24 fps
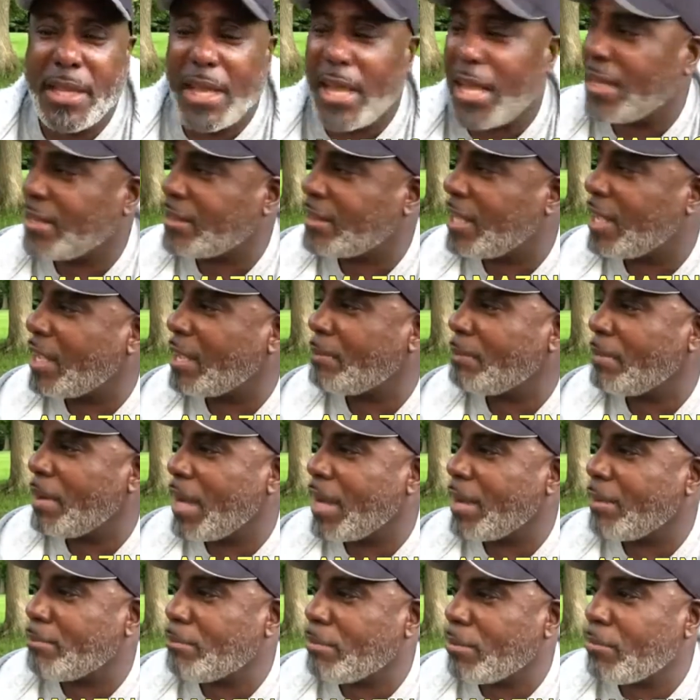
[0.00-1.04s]
And think
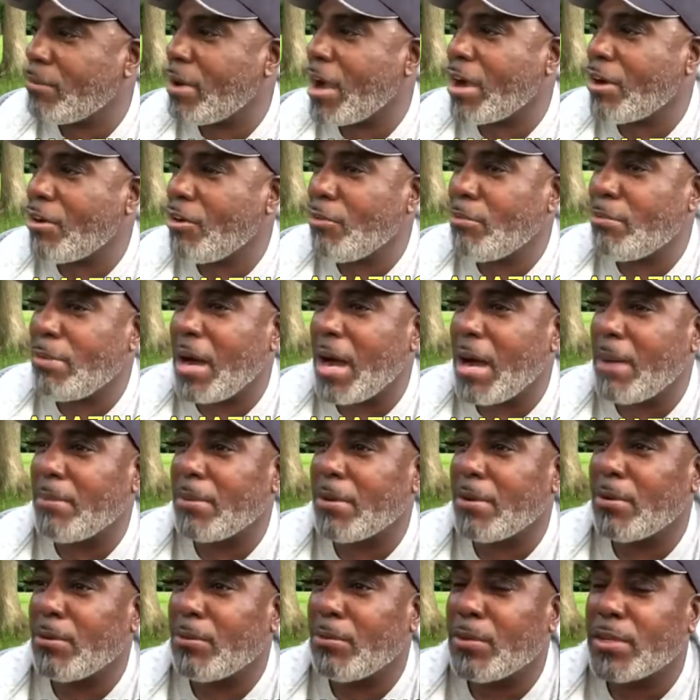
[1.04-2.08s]
about it, Barack
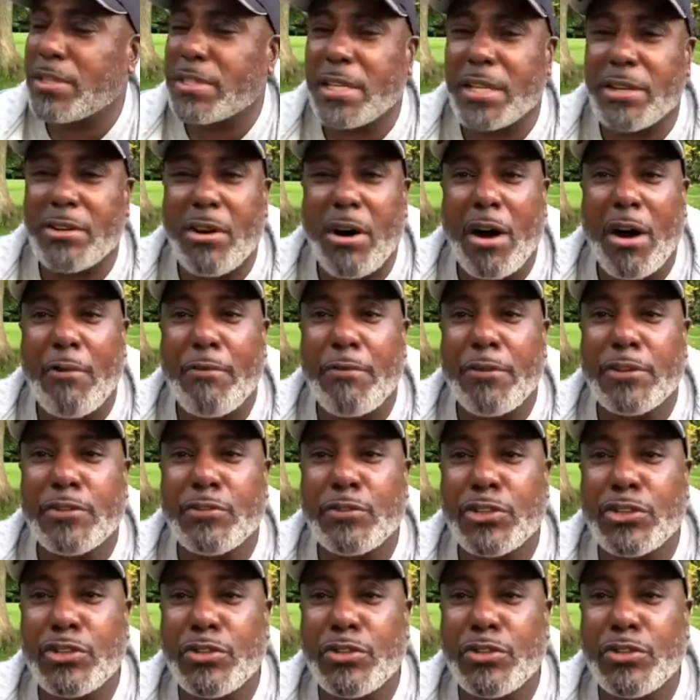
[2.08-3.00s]
Obama was in office for